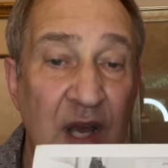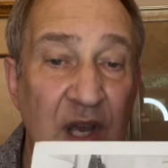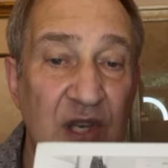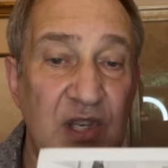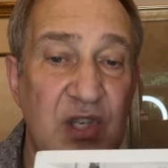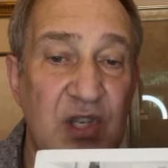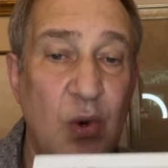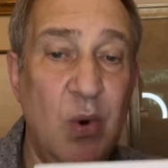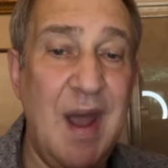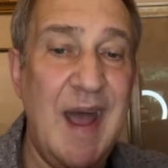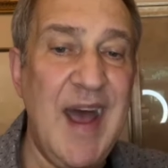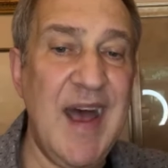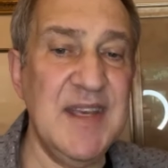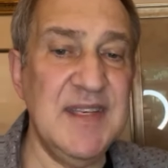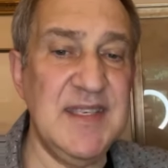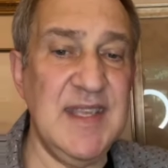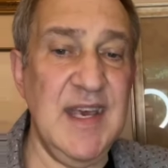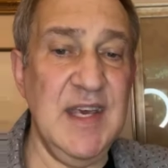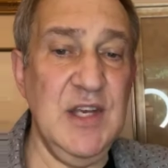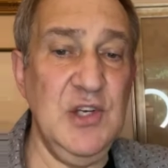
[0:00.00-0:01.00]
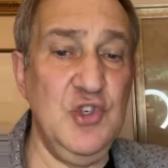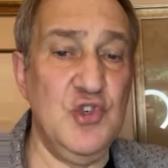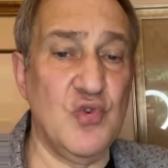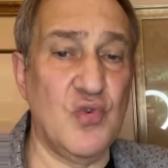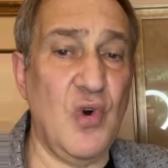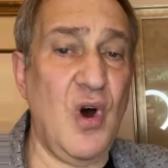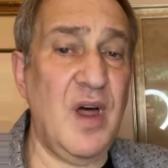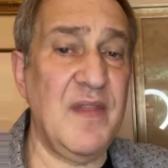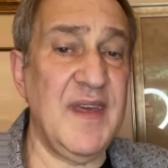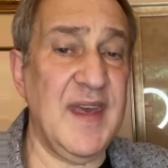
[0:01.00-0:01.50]
So as they
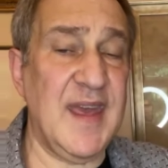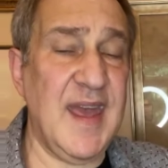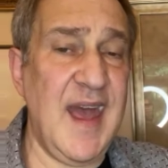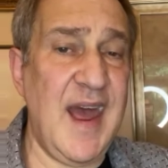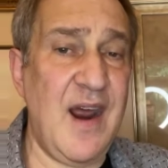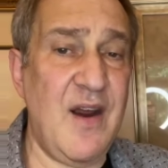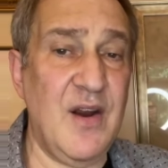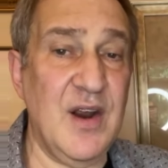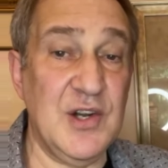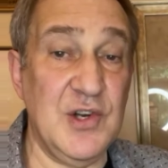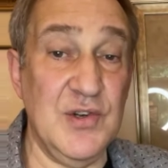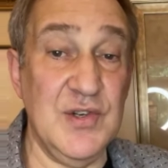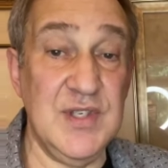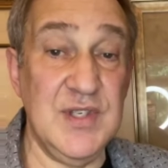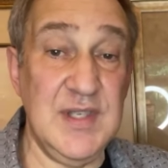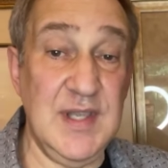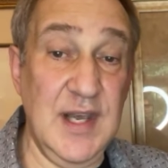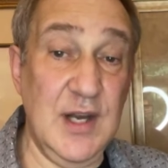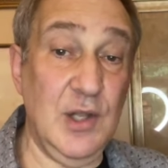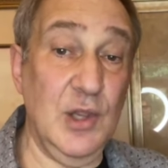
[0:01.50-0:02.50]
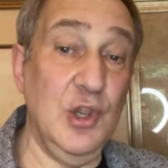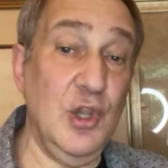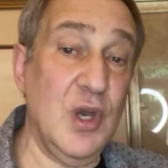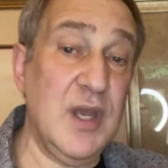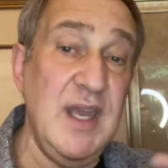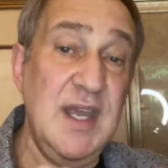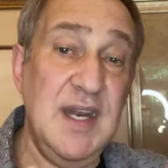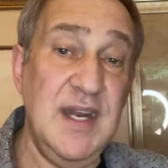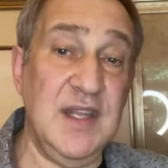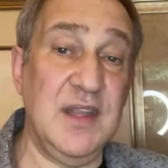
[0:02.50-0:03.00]
draw the characters, they're
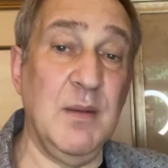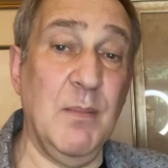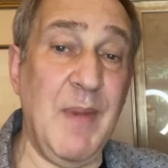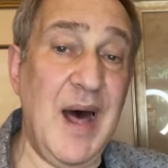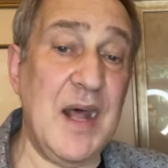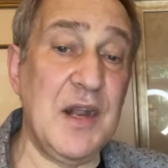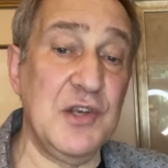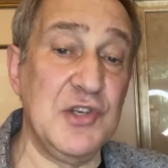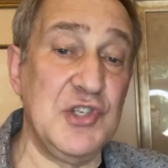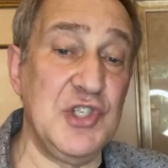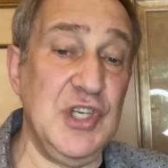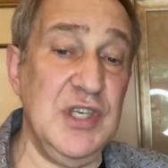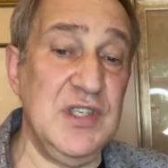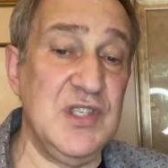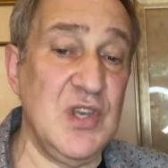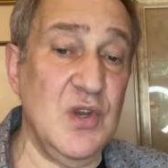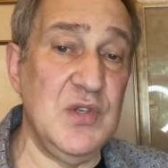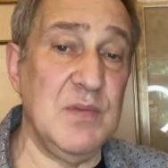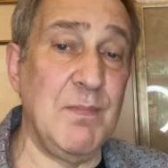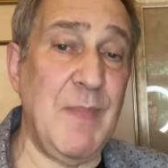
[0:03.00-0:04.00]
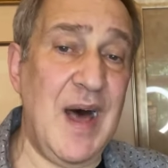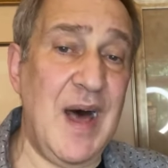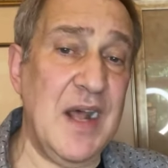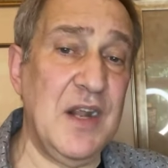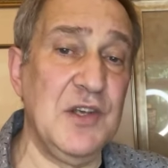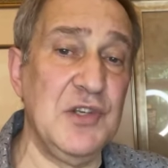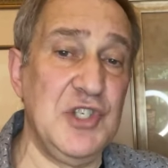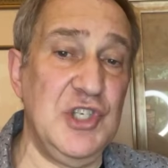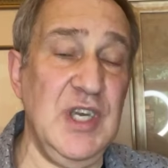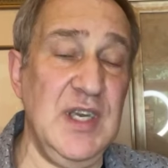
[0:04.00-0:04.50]
looking at the model sheets. Those
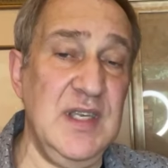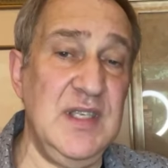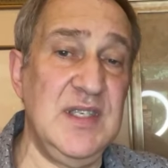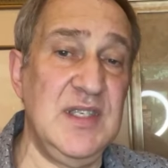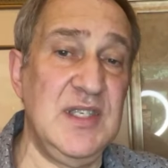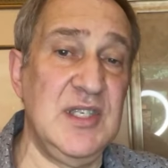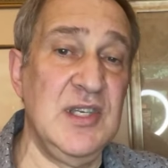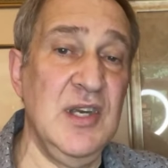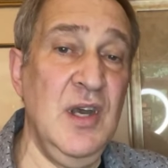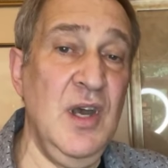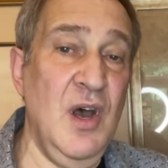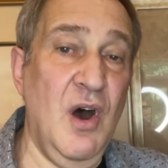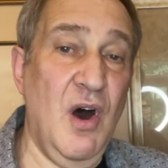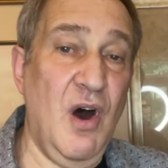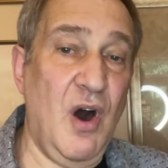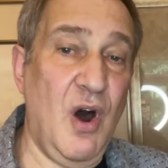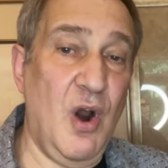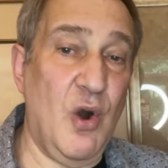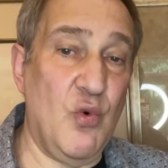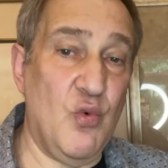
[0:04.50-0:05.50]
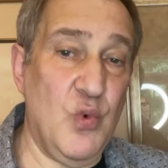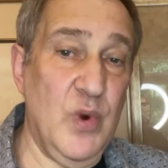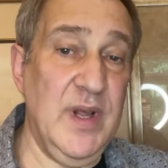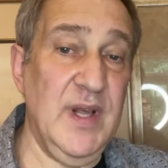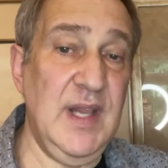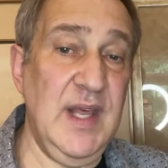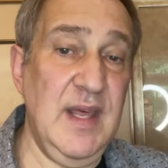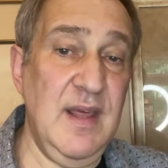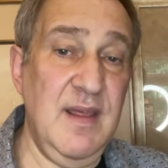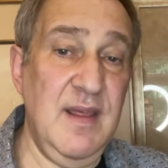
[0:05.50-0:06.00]
model sheets are
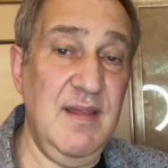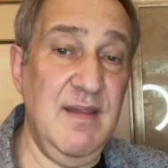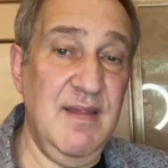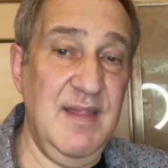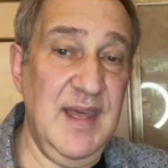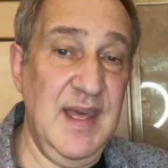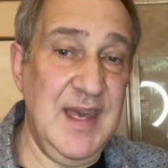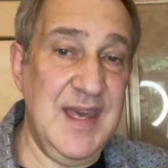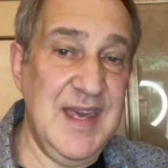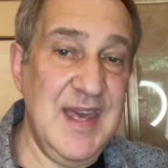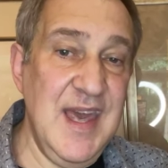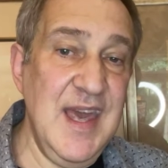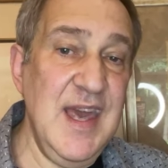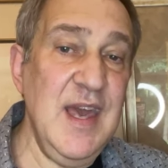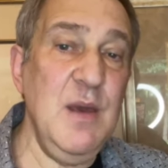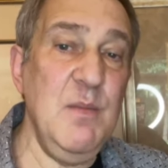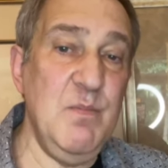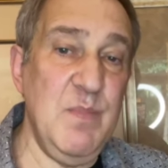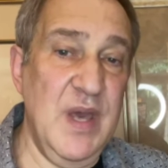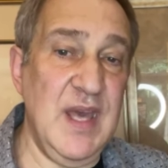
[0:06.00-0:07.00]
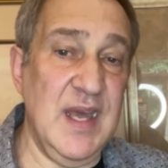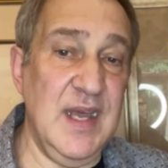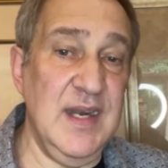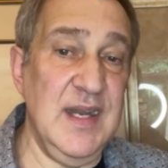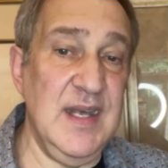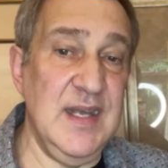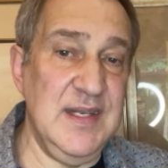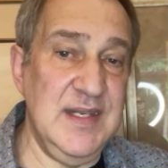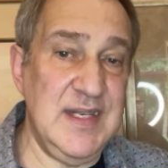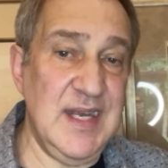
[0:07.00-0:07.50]
really the kingpin
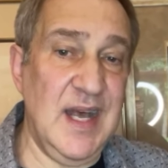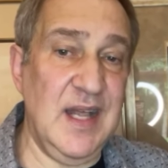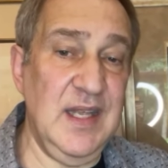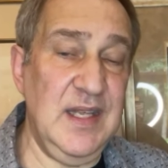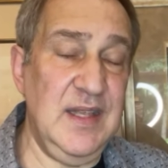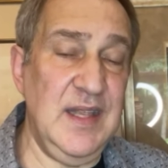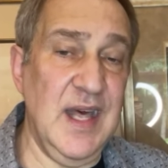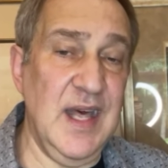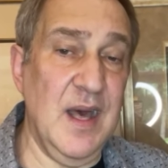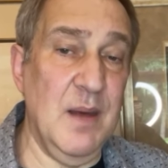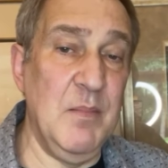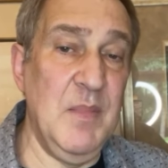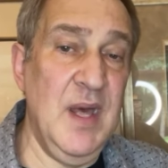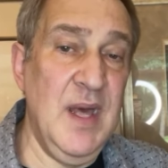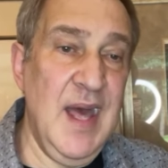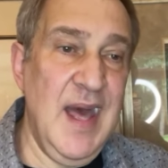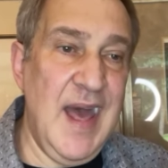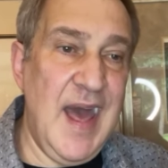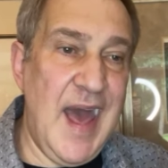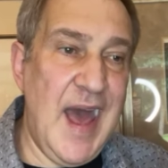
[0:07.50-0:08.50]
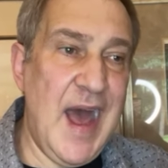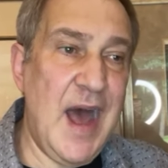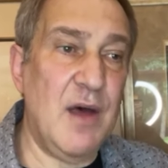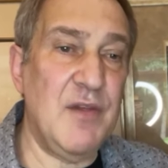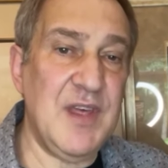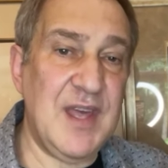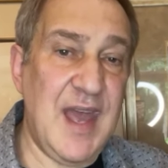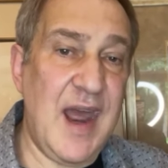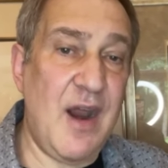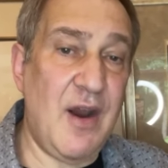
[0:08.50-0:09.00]
in telling them how
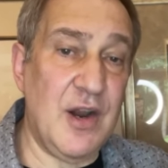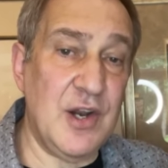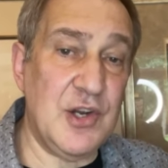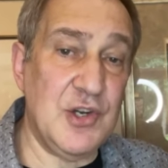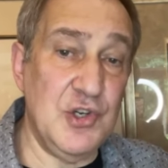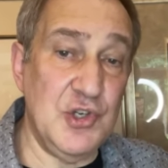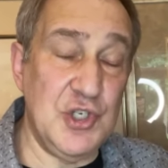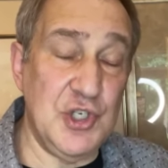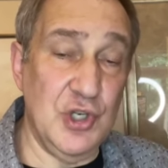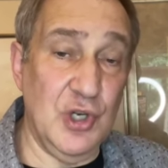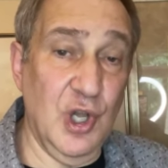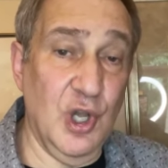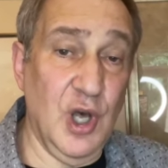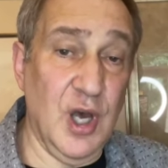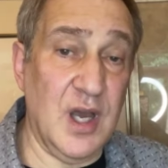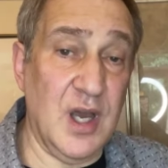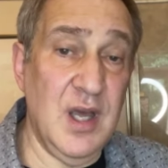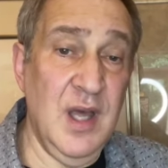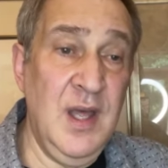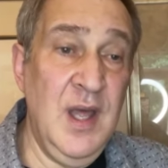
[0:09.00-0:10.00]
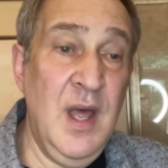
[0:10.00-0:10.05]
the character should look.